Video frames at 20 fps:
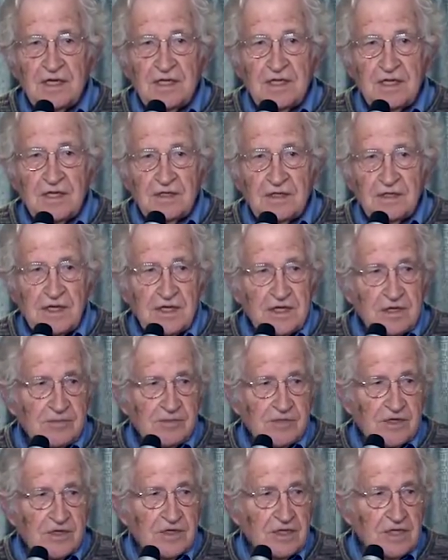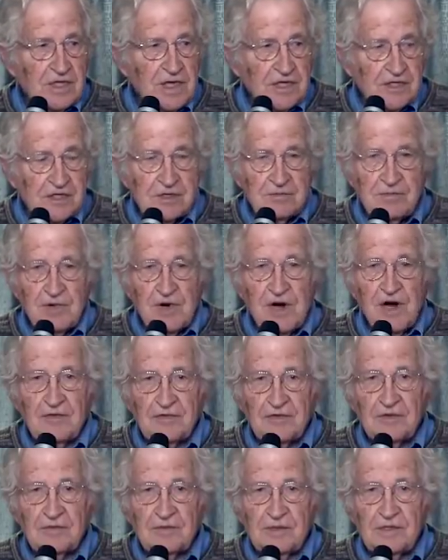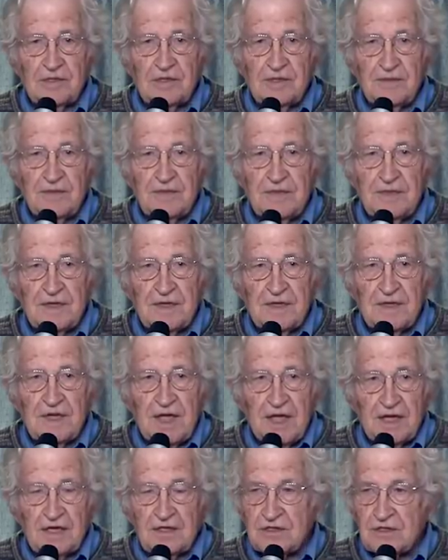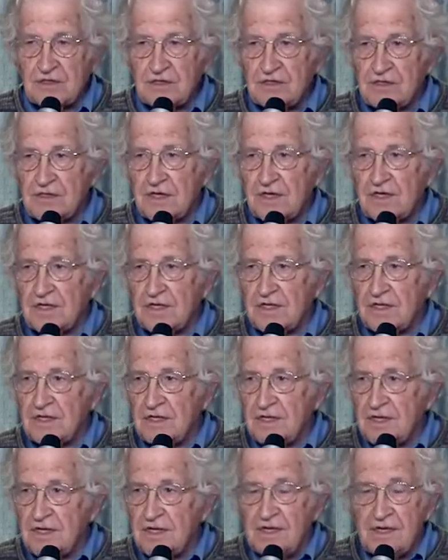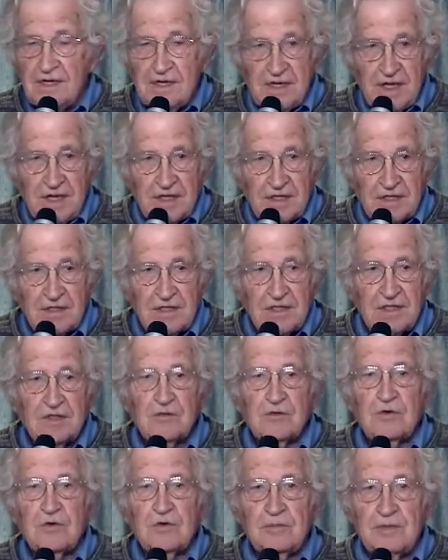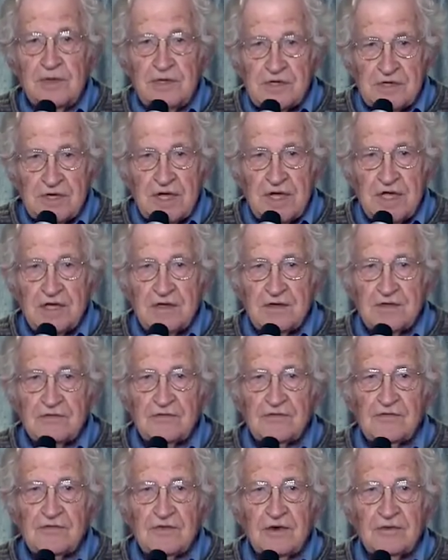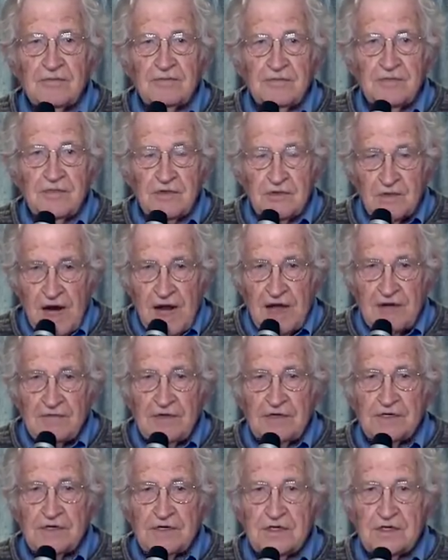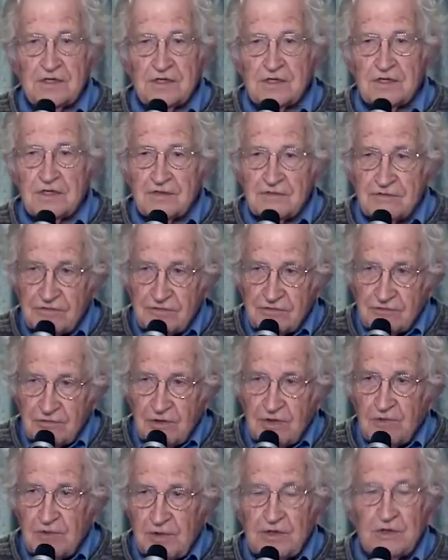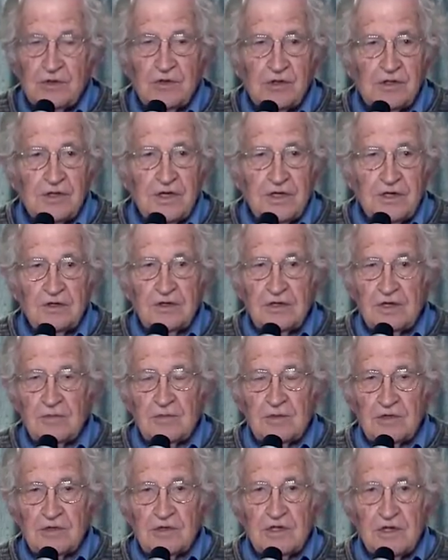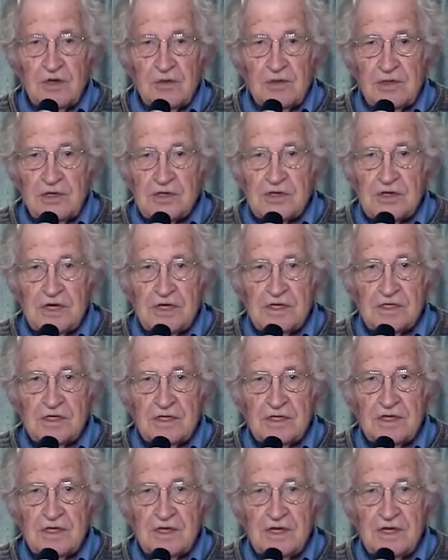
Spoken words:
they'll keep to the less profitable actions, and England will be saved from the ravages of what we call neoliberal globalization.